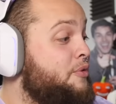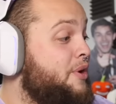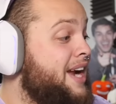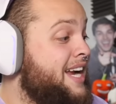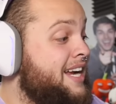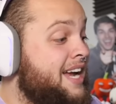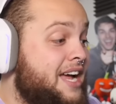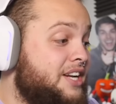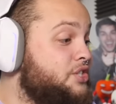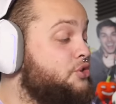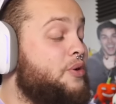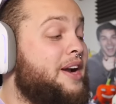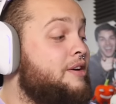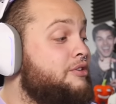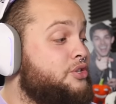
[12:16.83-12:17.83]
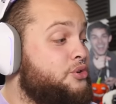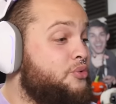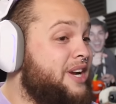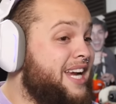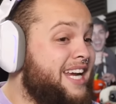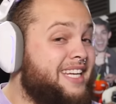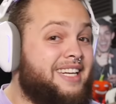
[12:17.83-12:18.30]
ring, trick or
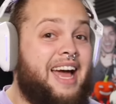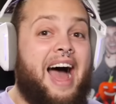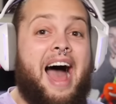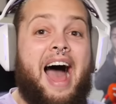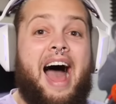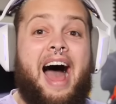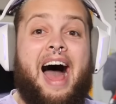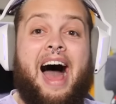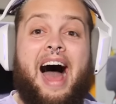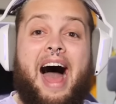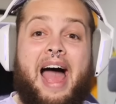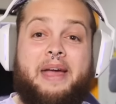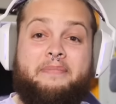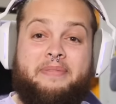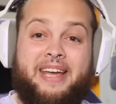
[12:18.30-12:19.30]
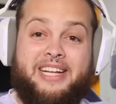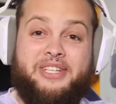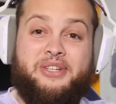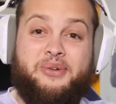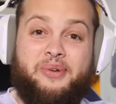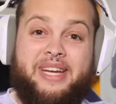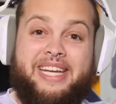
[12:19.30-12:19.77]
treat. Ah, I picked
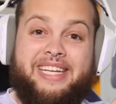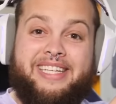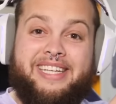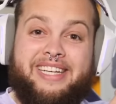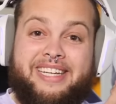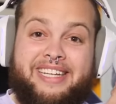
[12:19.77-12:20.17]
treat.